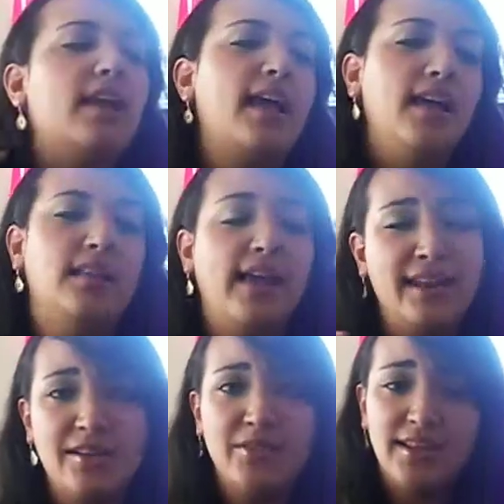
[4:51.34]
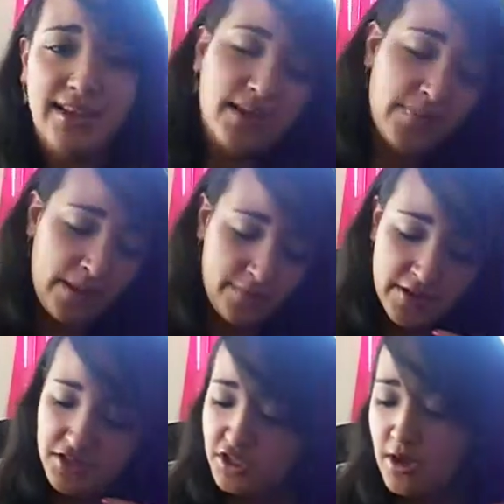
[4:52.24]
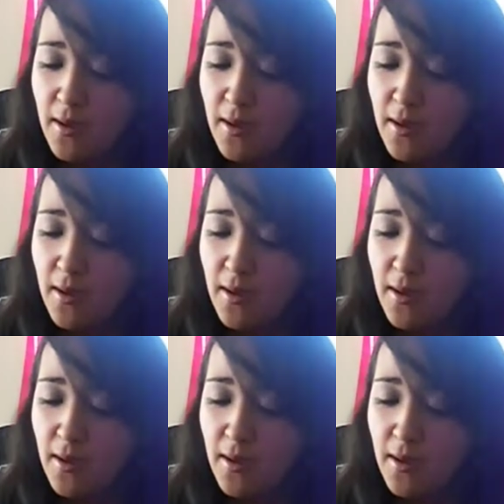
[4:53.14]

think I, I didn't really like them that much.